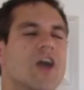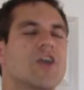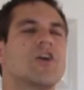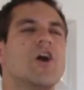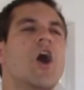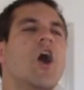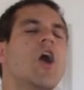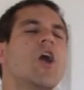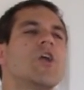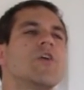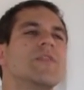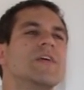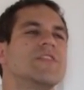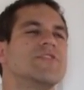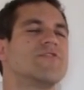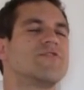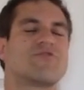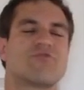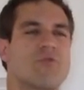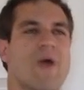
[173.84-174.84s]
A car
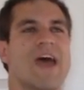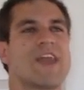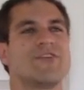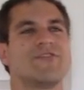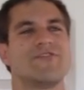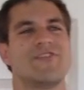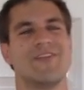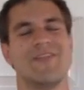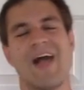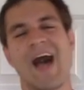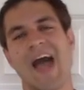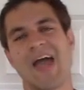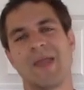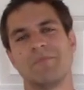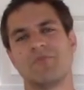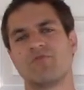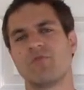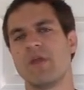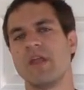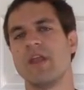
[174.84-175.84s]
that straddles the
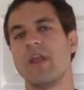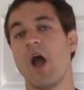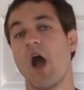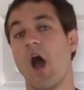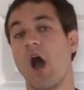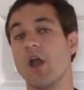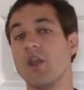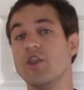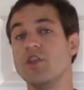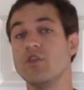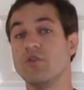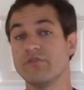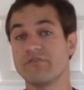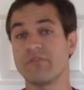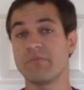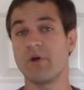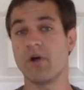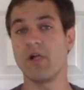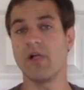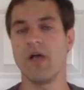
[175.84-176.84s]
line between
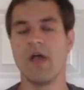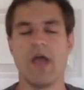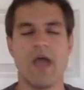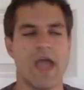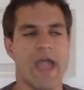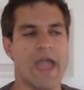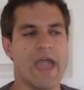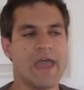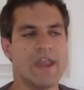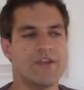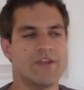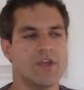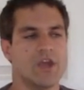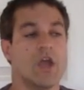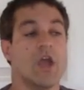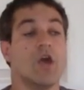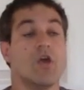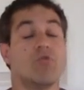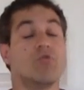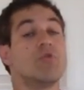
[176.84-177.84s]
unusable and
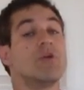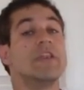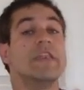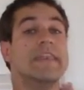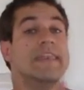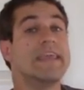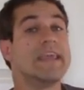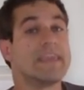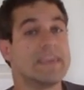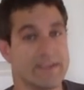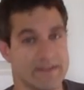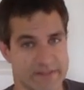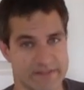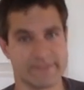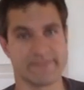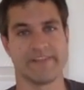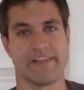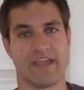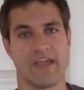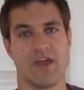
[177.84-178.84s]

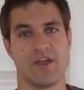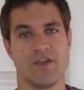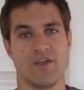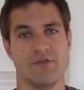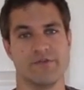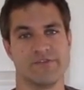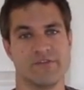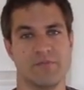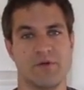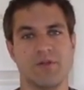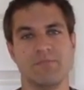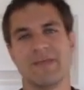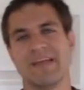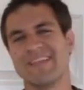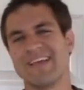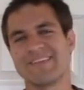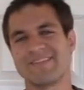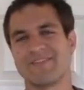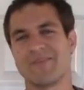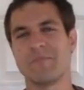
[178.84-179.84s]
ridiculously unusable.
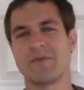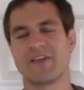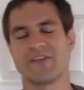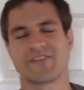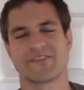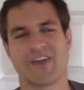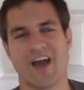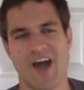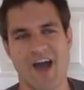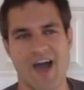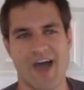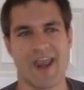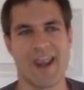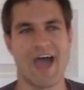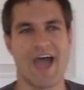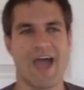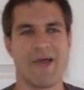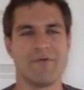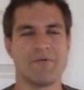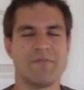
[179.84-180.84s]
And that's the biggest
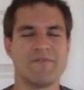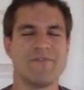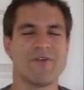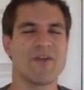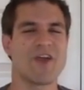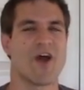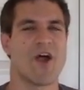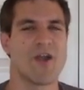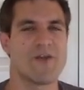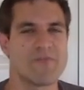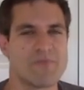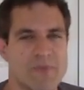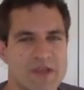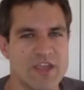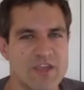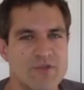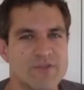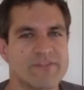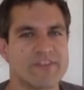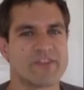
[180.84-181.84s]
con. It would be very hard
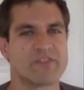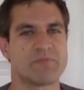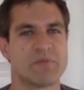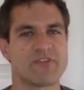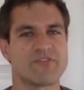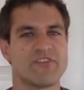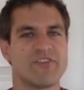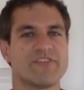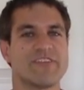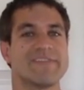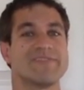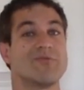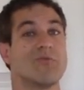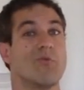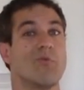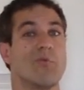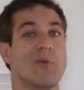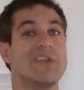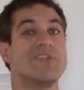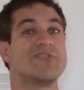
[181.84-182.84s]
to use it, especially since
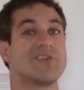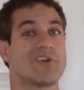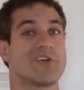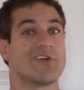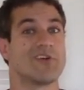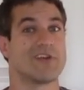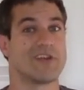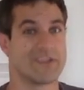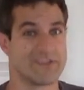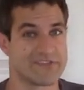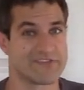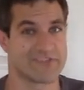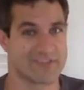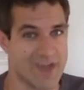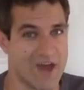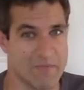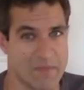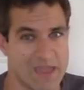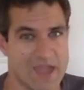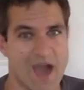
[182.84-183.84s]
winter is
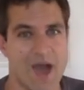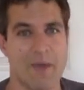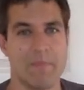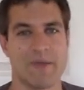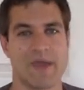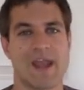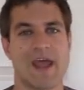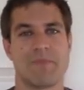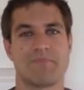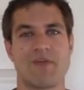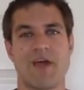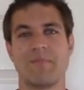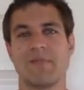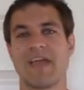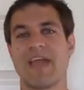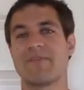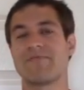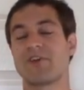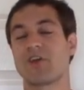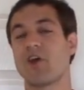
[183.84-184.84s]
coming up and I'd
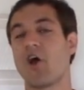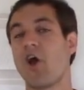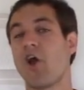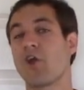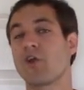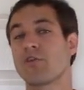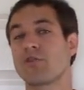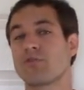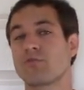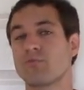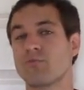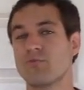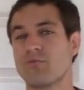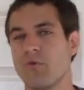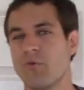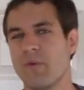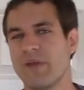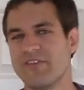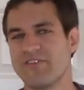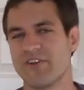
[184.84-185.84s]
probably have the car through
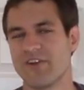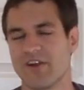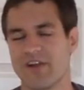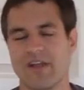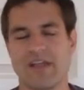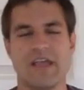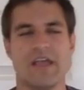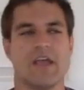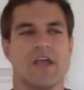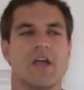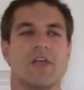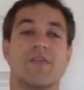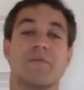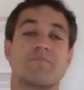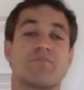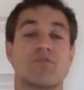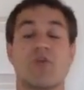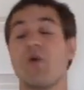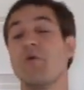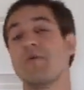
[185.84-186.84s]
the winter. The
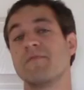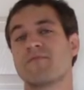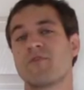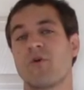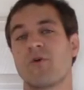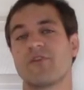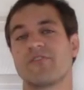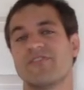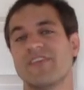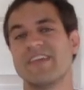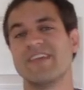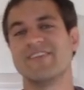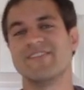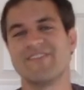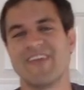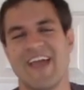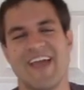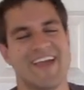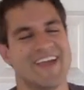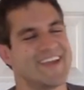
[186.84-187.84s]
pro, of course,
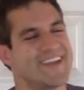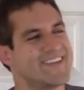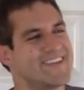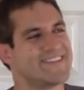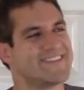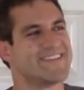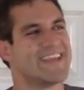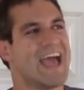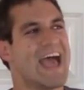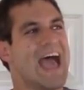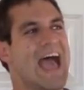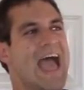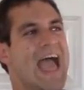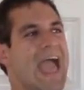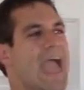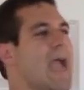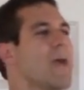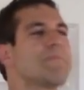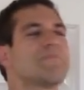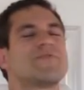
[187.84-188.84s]
is it is
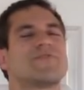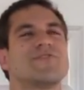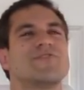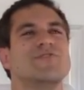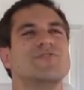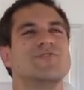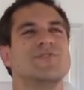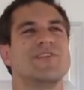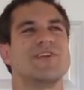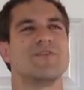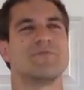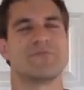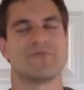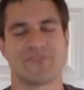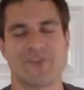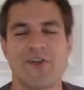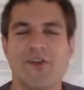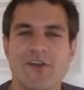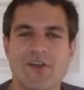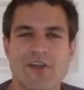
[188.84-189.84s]
absolutely
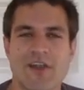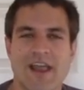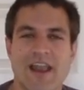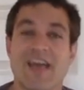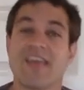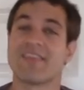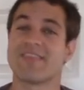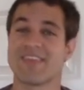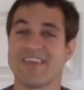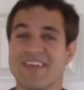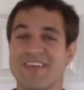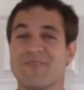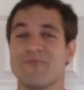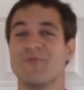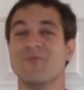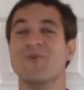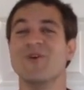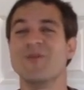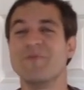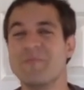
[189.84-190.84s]
absurd, and I think
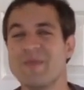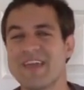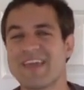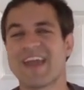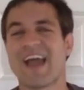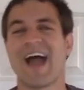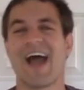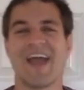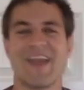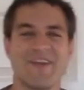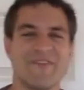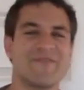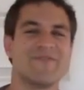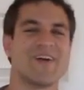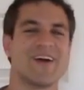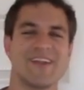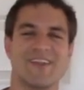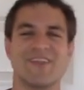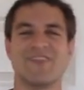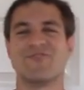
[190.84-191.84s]
it would be kind of
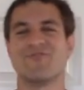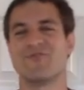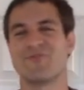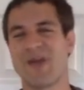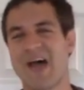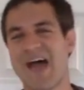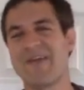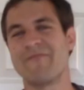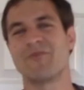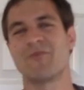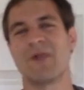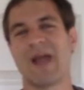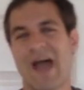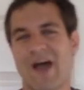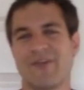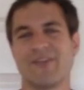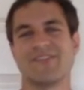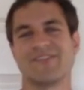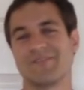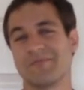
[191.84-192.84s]
fun to drive
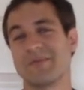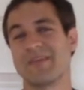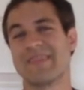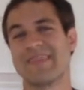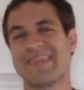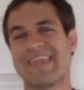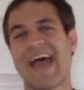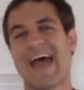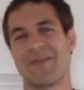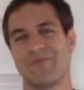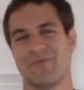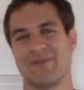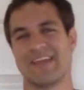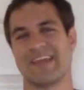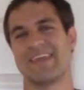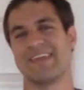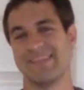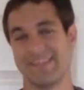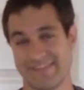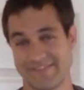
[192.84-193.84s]
around in something that
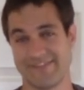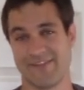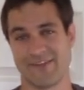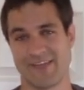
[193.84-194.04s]
ridiculous